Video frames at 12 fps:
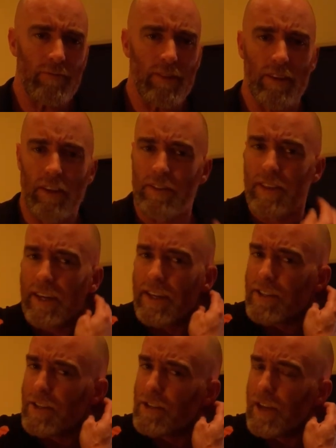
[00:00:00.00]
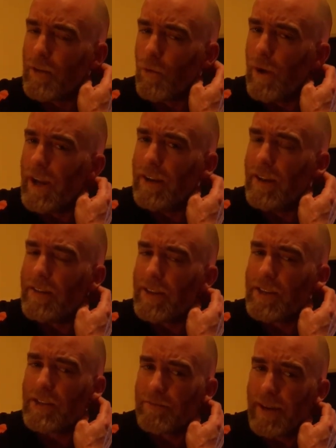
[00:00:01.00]
the thing is that when
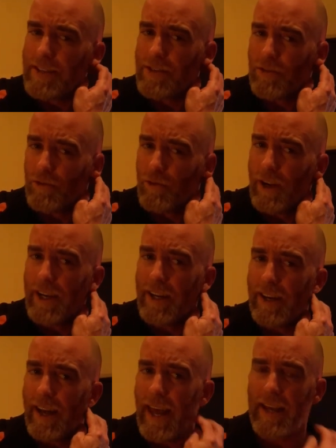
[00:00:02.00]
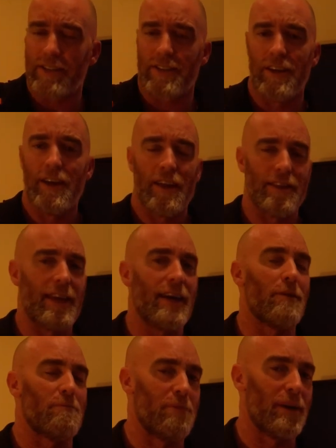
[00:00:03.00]
this muscle really lacks that
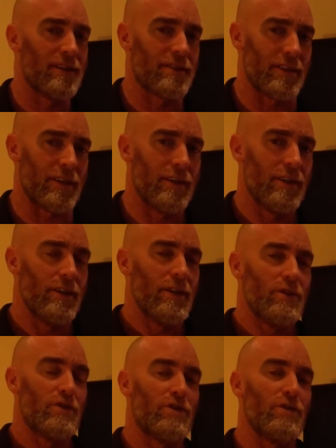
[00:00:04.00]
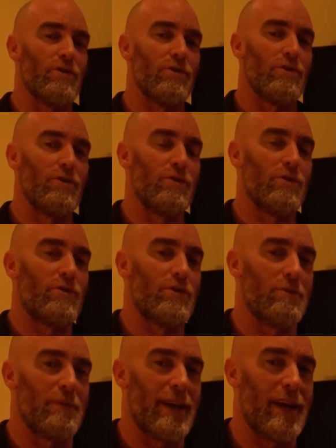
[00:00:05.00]
ability to
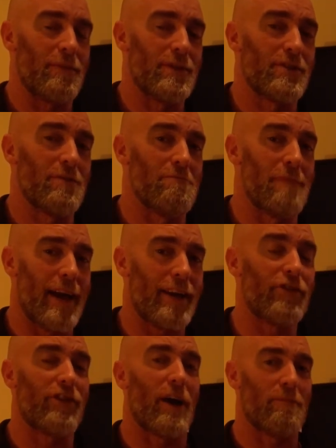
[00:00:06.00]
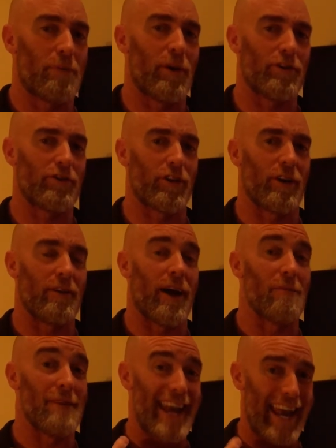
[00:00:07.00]
be able to manage our posture,
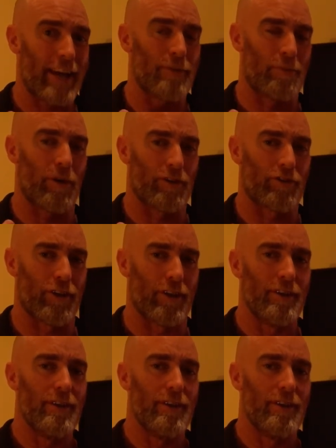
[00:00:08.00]
our neck posture,